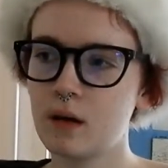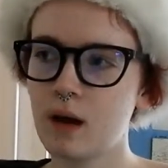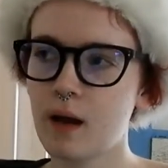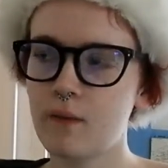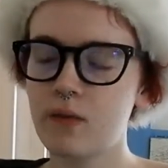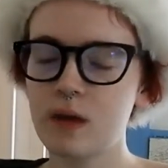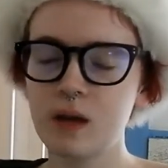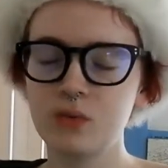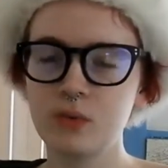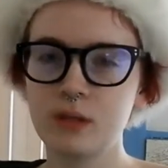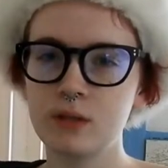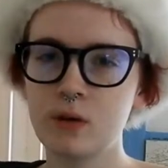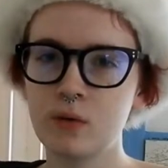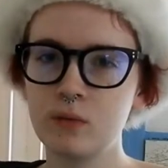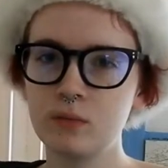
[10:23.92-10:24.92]
have things we
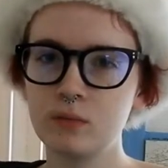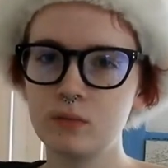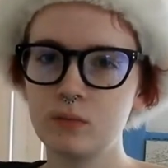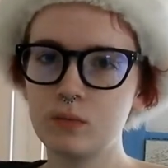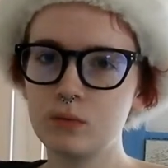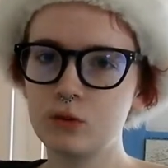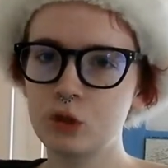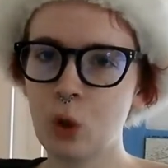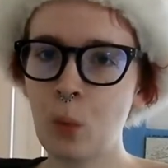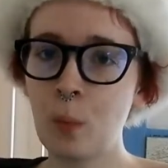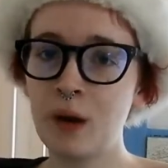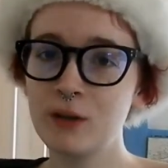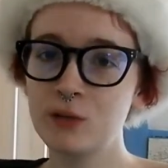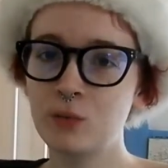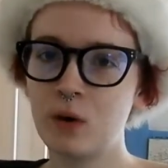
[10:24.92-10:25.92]
don't so
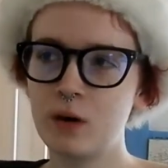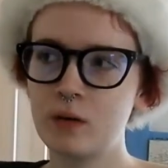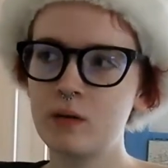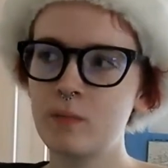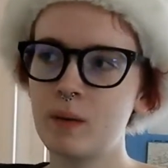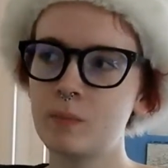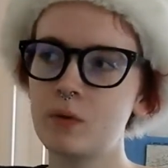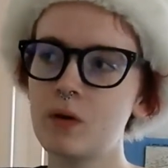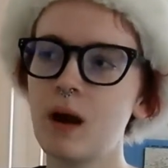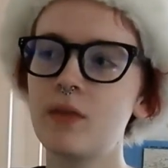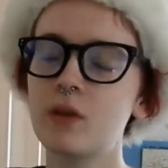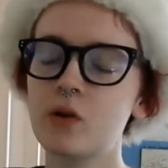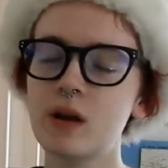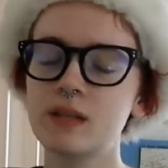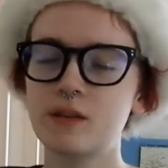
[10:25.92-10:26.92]
much want to remember,
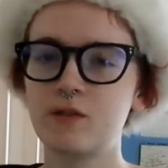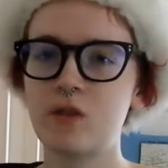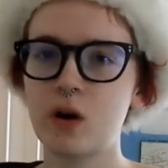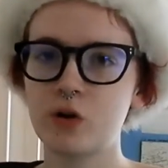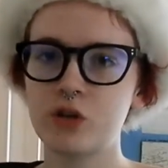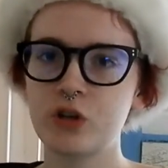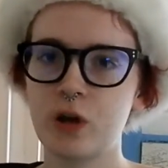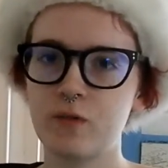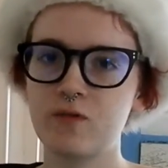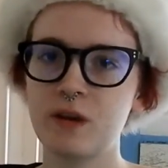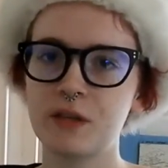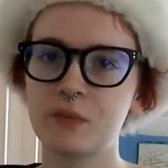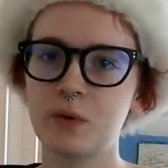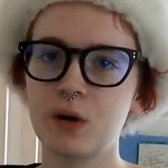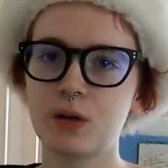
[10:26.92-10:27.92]
and there is a function on
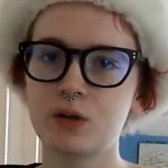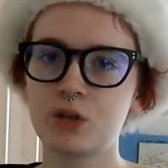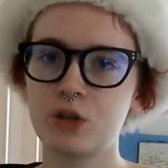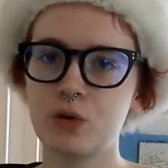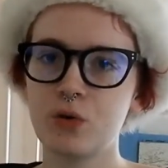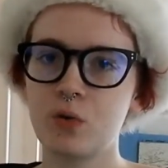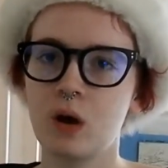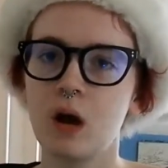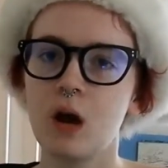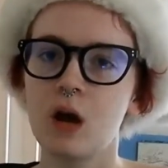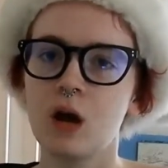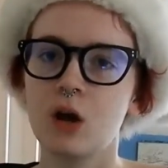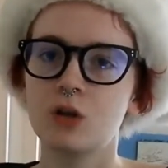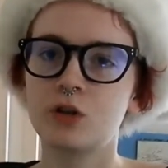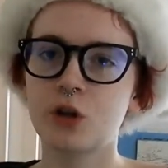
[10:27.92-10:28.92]
Facebook to
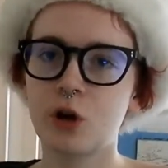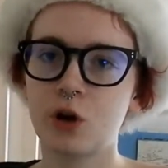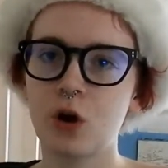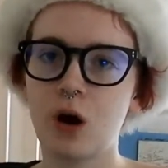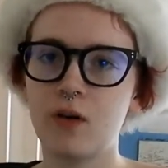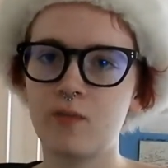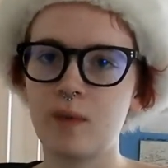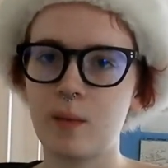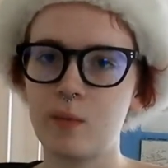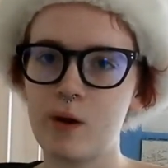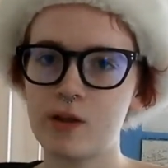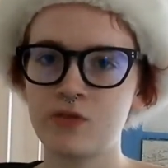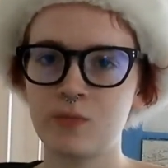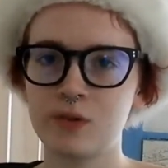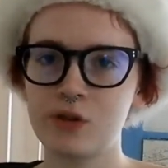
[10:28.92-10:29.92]
turn off
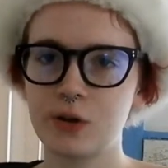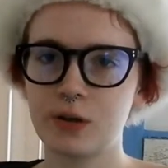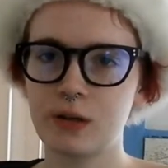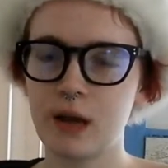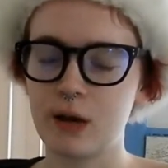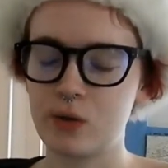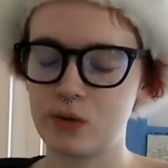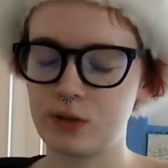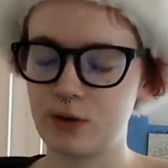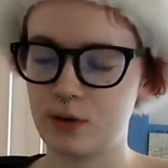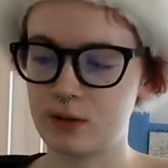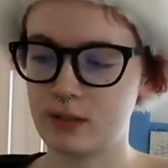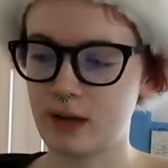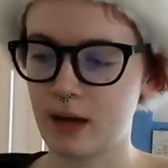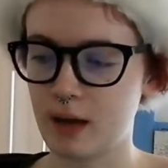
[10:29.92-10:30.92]
memories from a certain day to a
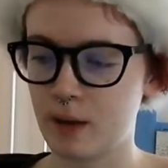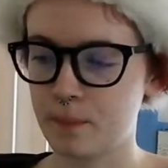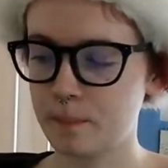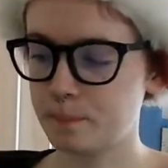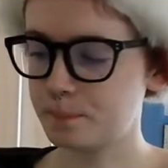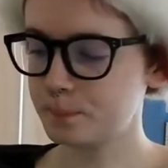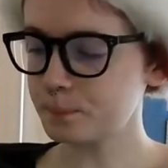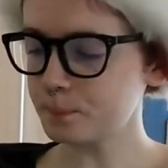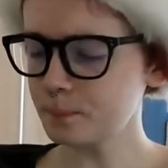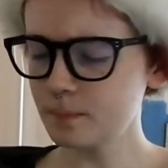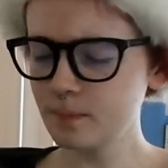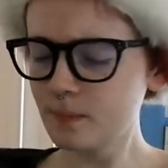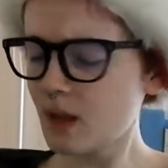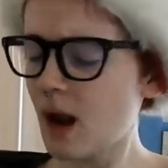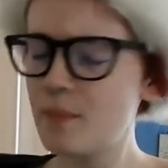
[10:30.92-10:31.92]
certain day.
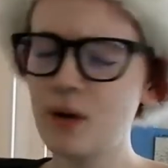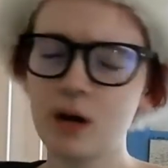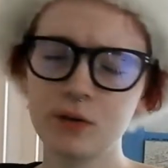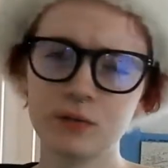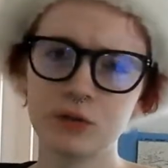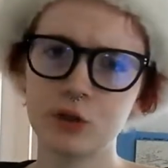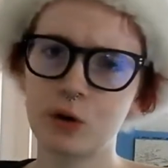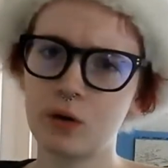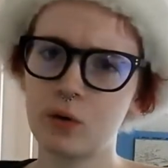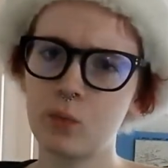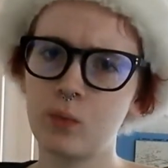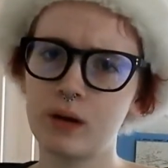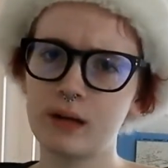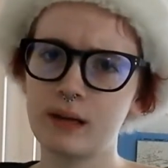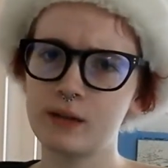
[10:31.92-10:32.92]
I'm not sure
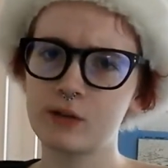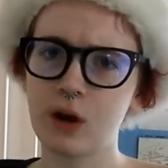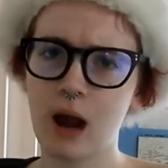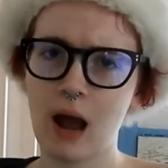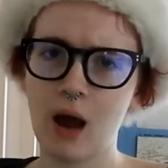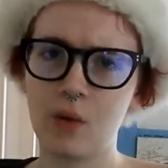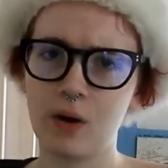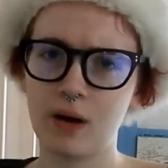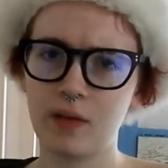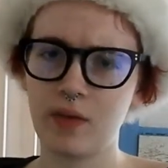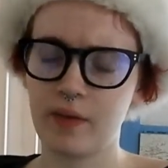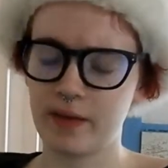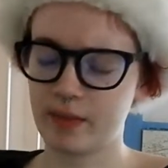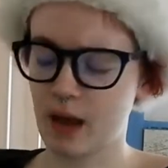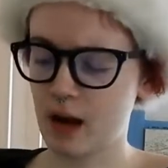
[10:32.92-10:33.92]
what it is or how or anything
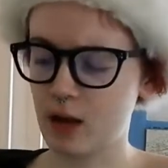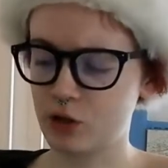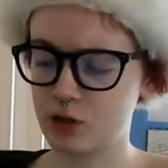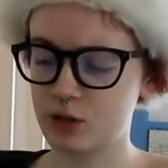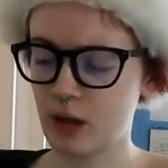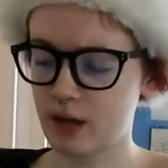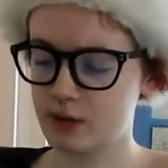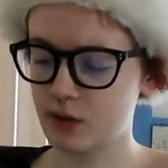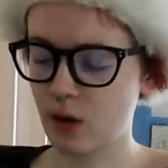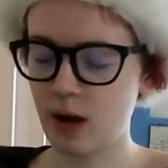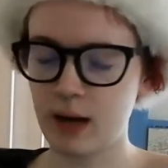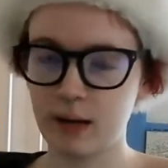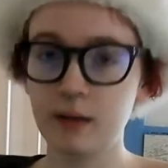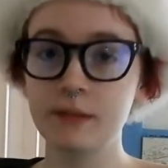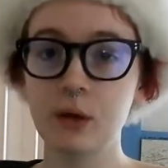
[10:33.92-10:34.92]
like that. I saw
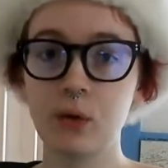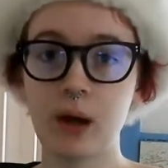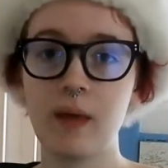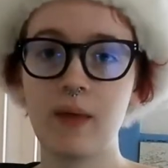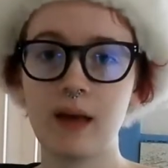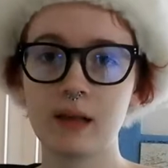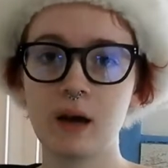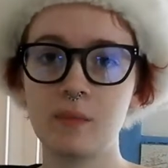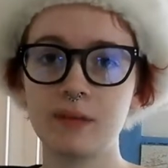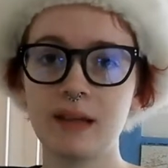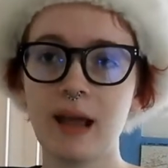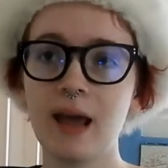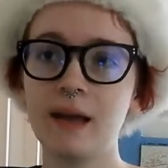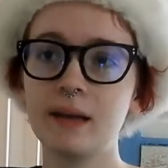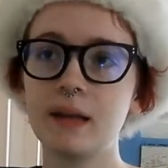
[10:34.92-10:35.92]
it and I was like, okay, that comes in
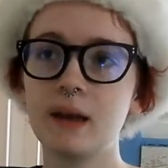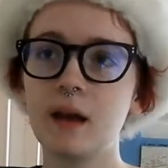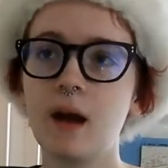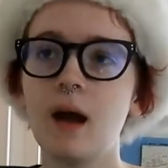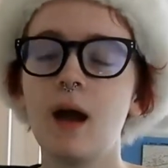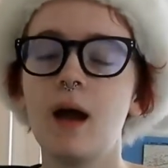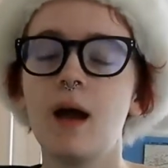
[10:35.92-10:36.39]
handy.